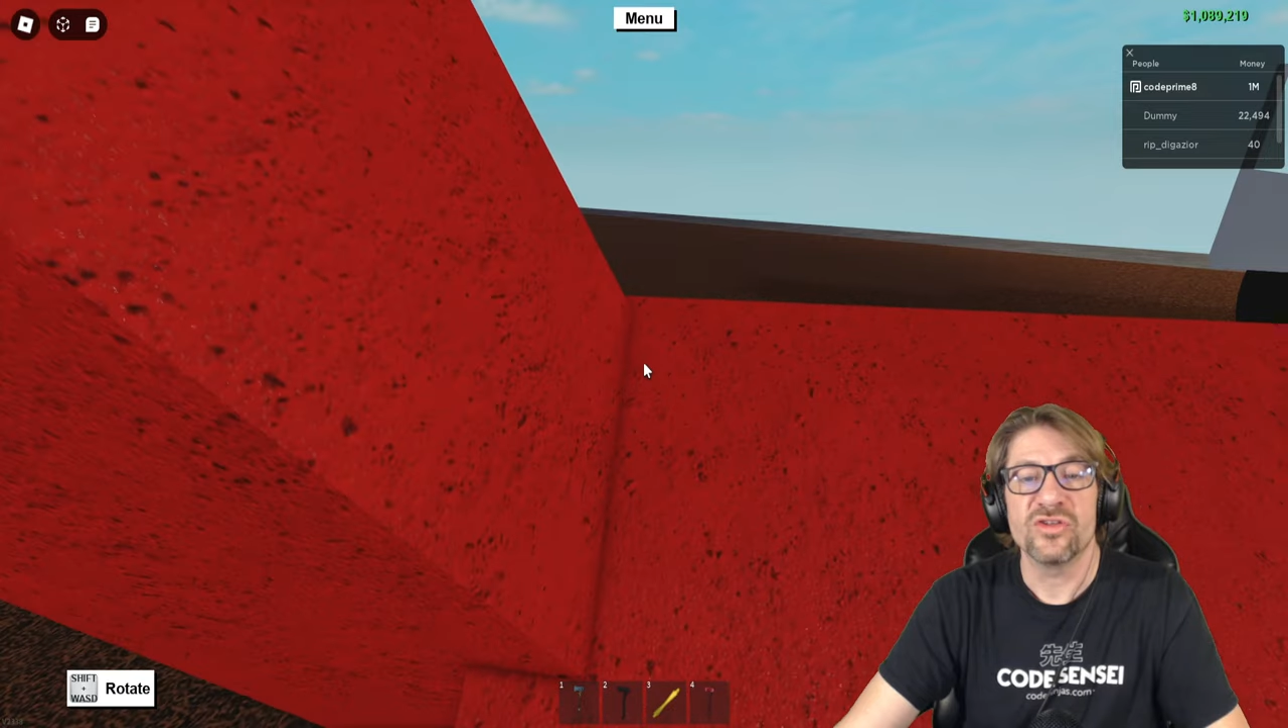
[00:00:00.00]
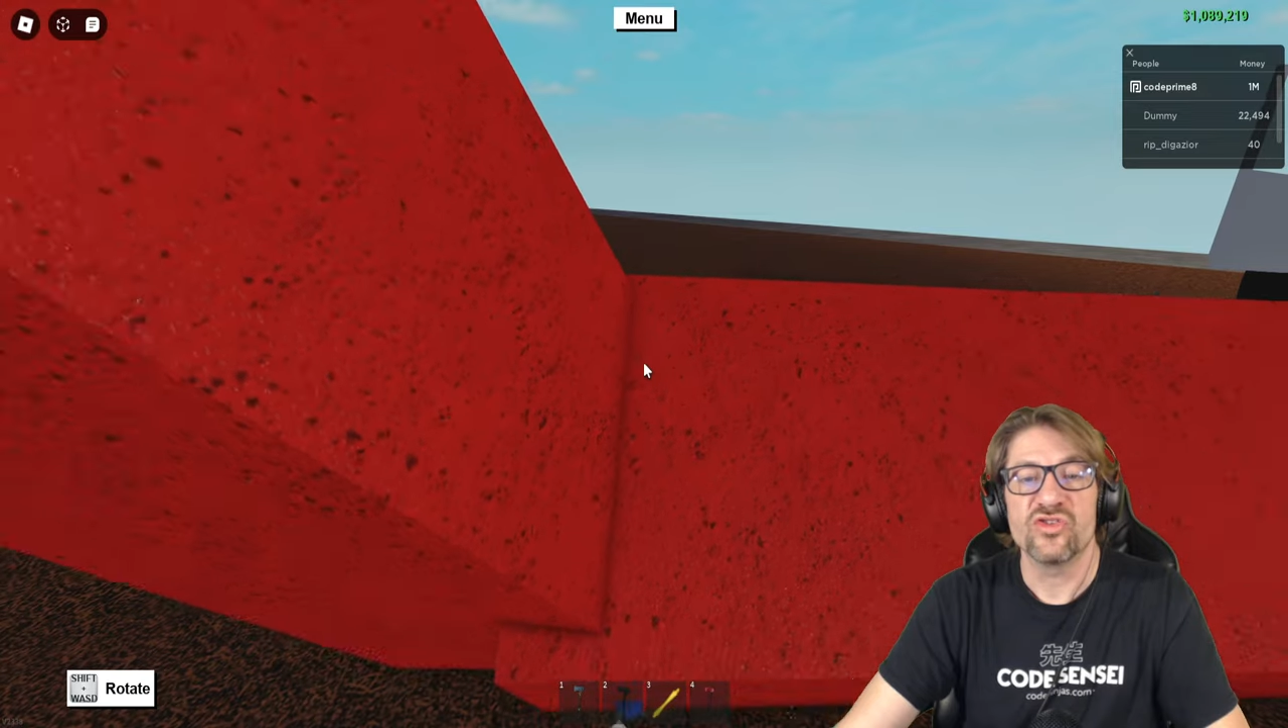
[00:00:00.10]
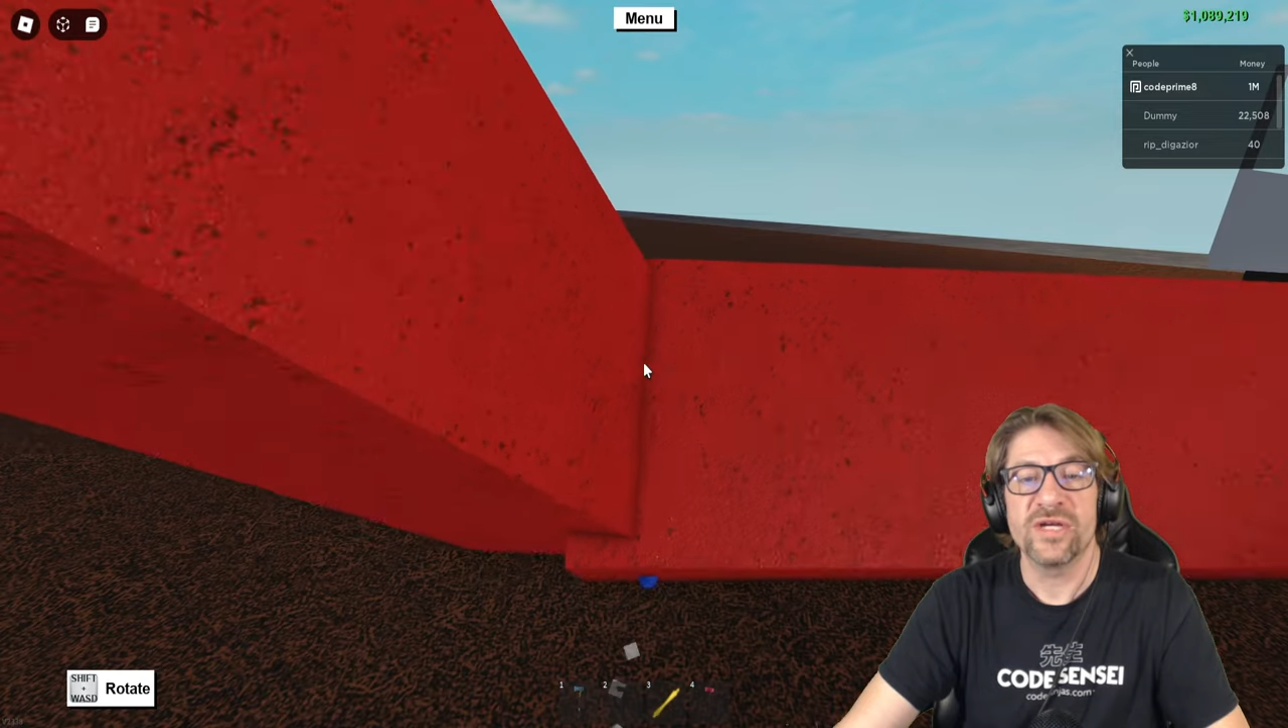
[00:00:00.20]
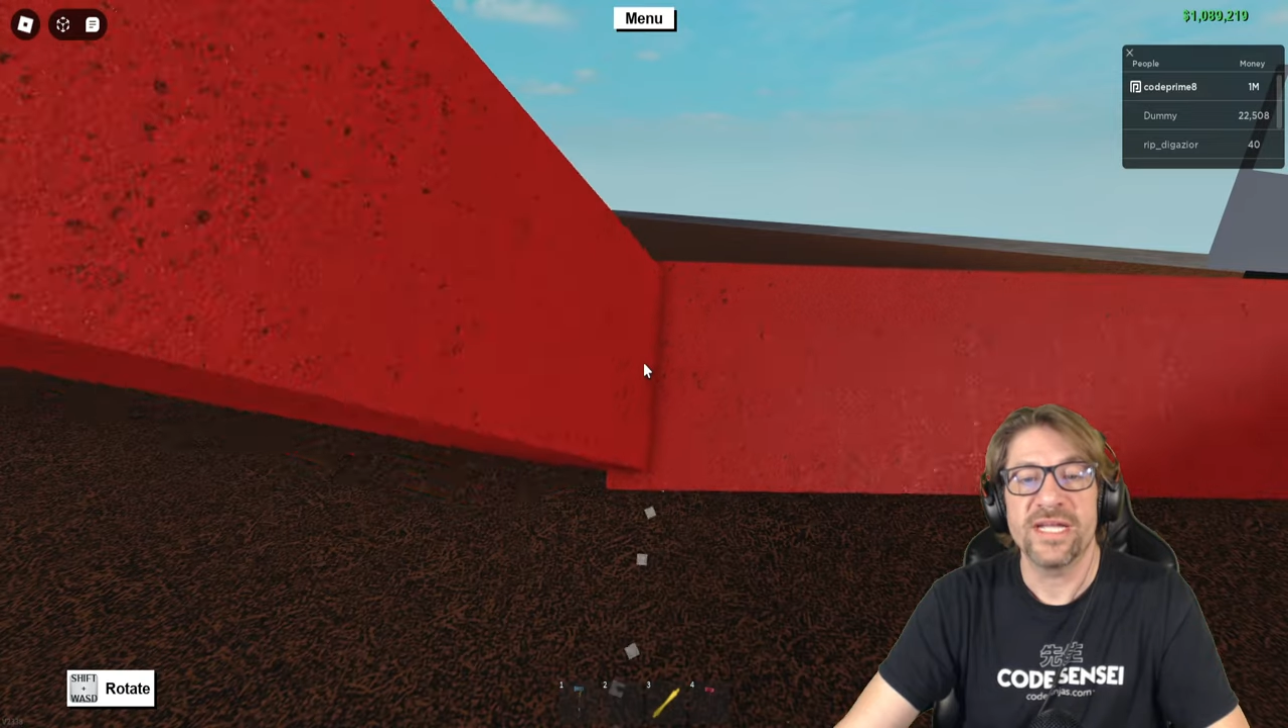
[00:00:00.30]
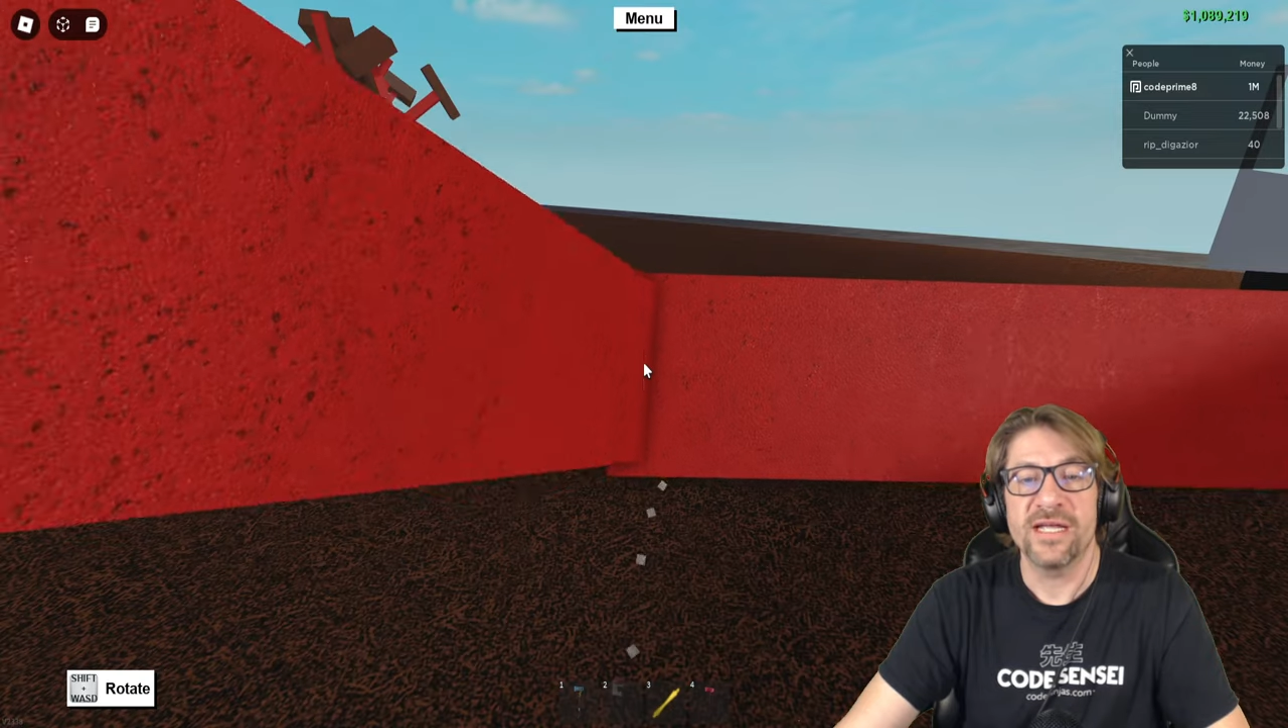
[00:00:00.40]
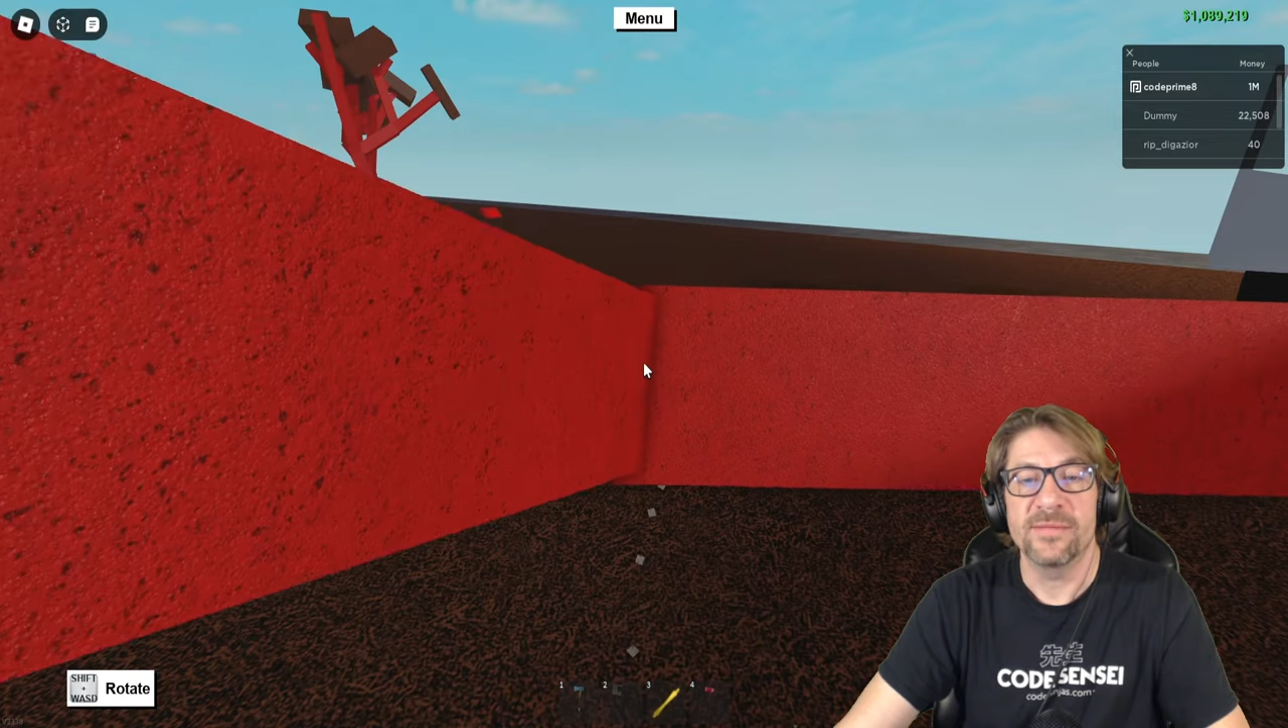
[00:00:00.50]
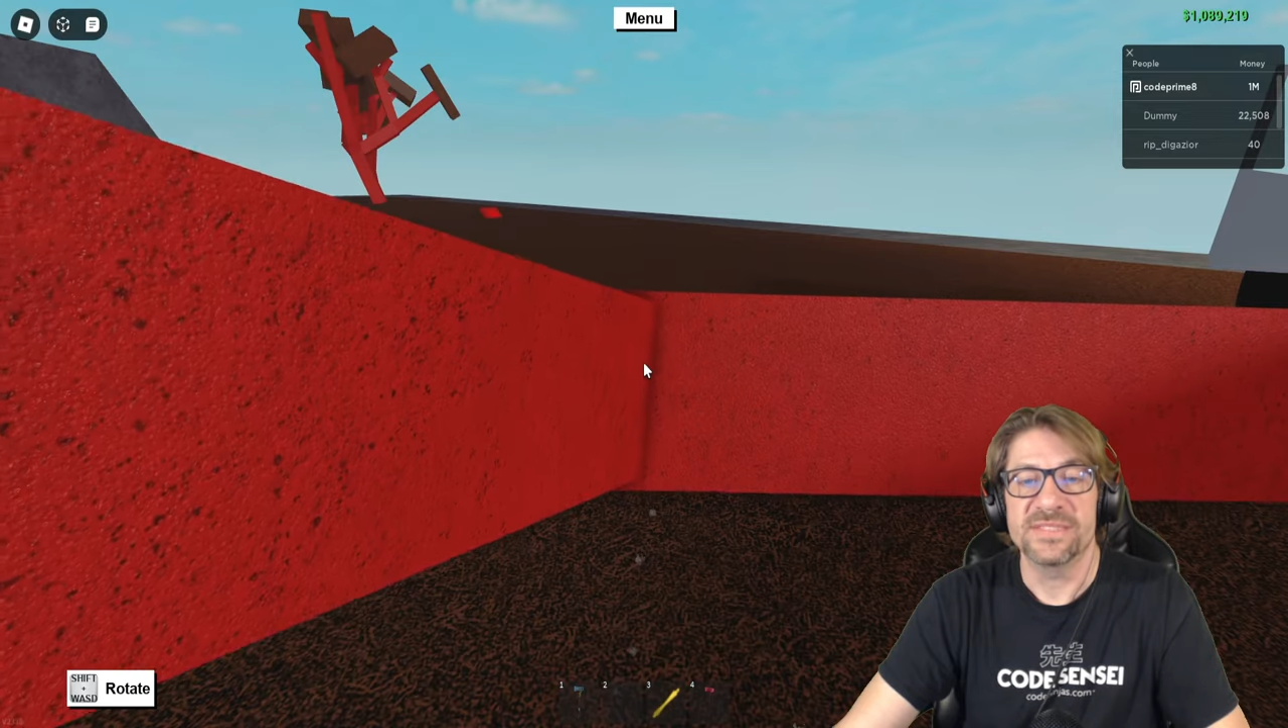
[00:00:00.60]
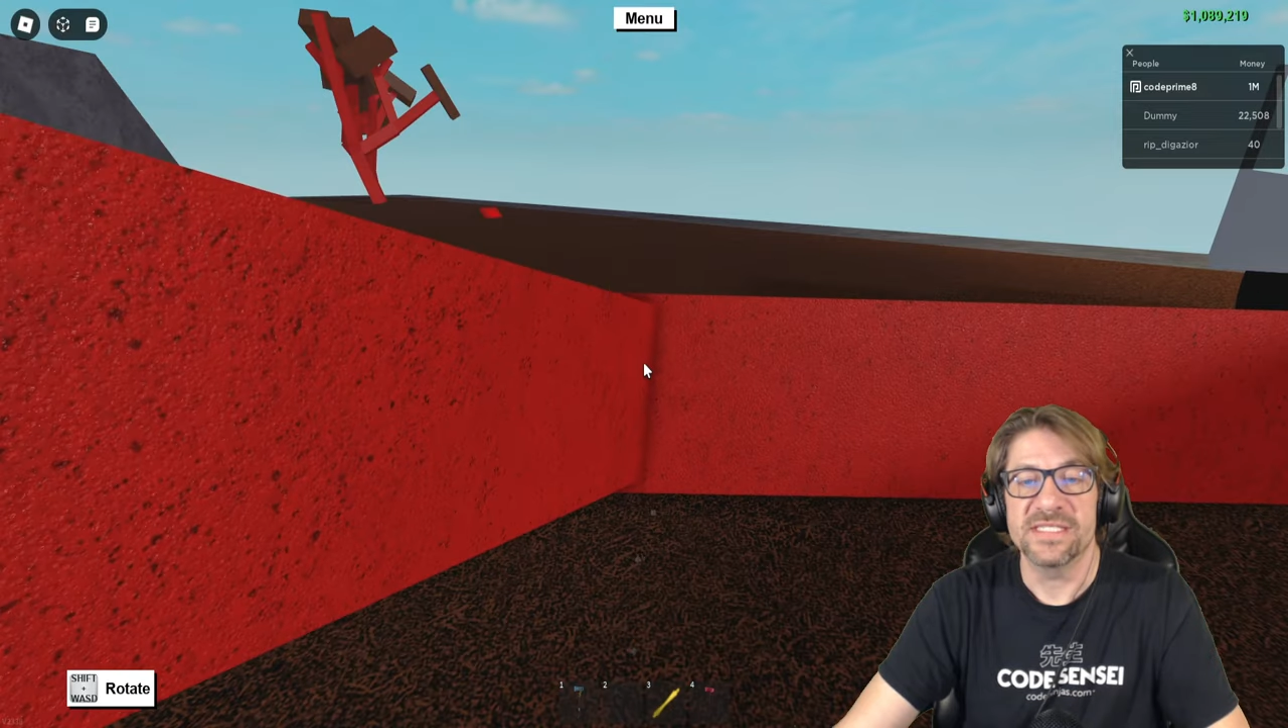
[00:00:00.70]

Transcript: trick comes